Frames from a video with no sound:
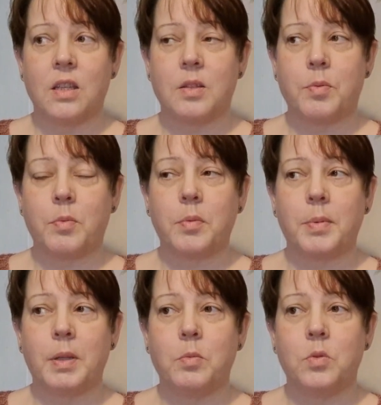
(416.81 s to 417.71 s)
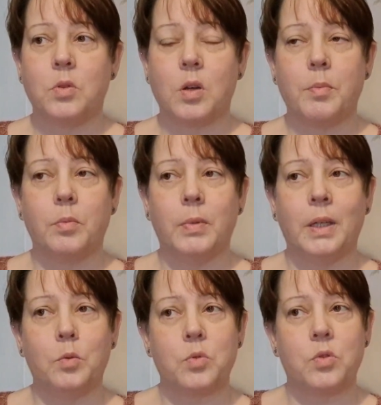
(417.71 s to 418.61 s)
This probably will come
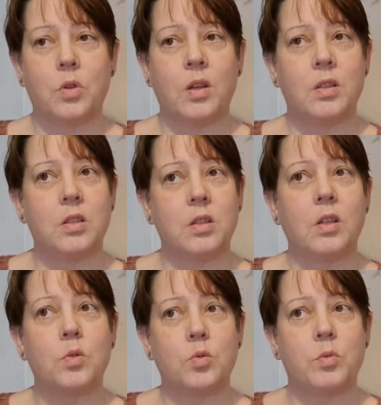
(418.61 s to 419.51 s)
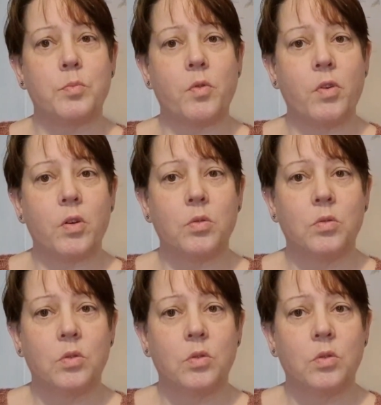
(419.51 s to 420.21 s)
out either tonight or tomorrow.